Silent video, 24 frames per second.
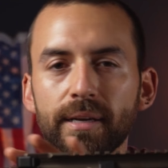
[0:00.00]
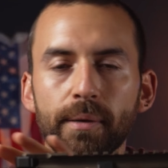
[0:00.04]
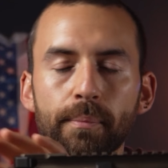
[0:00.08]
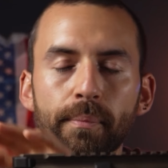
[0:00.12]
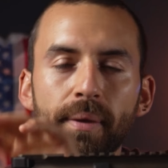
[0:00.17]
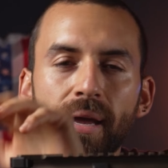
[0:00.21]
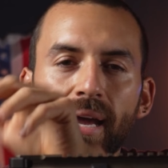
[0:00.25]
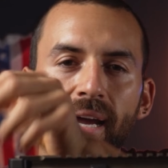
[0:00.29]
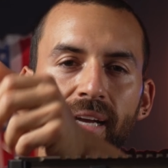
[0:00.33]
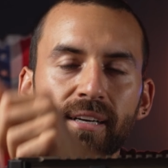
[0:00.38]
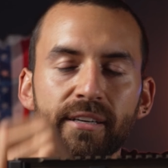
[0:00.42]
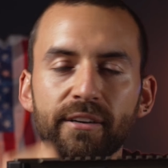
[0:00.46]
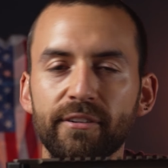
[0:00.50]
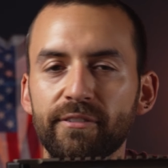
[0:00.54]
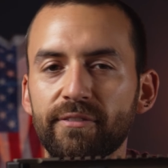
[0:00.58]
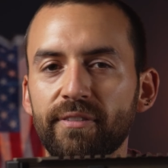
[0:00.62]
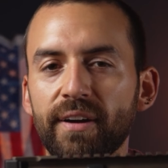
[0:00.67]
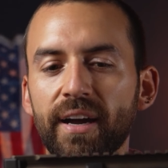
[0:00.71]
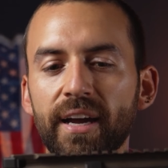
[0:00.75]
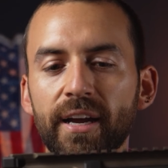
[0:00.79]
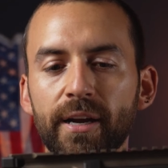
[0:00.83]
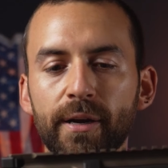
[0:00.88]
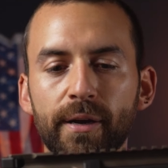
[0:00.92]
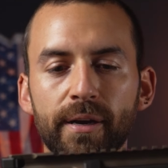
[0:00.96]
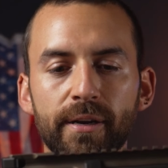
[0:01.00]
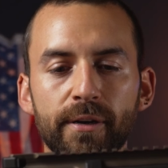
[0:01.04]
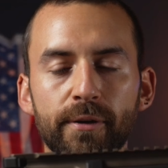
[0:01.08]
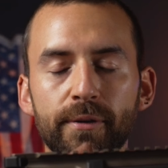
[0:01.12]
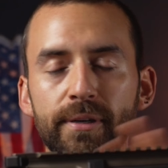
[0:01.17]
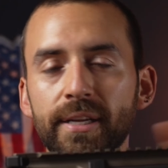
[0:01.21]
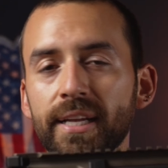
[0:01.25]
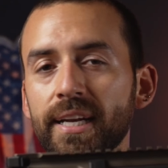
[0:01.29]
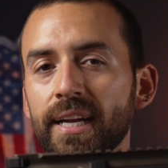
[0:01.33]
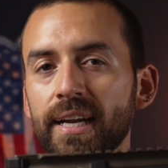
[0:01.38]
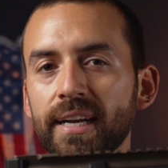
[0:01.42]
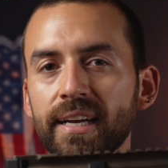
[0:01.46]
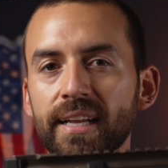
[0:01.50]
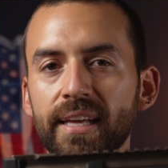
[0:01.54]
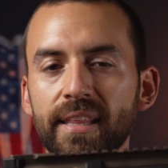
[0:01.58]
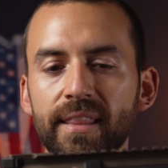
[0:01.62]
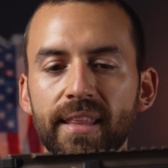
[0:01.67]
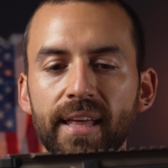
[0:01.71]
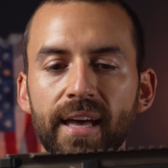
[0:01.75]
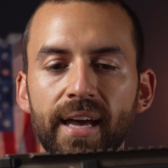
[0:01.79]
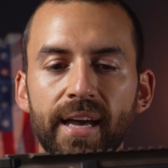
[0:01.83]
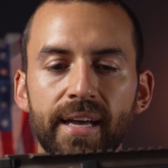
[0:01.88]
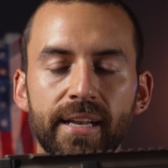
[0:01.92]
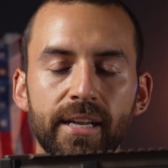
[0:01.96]
a magnifier, I don't need any of
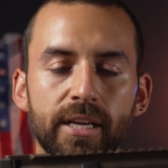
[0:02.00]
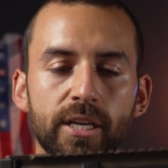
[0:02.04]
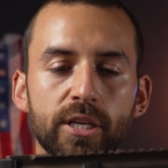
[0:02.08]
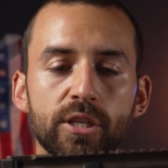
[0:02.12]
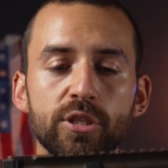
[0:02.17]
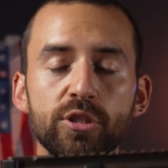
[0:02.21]
that.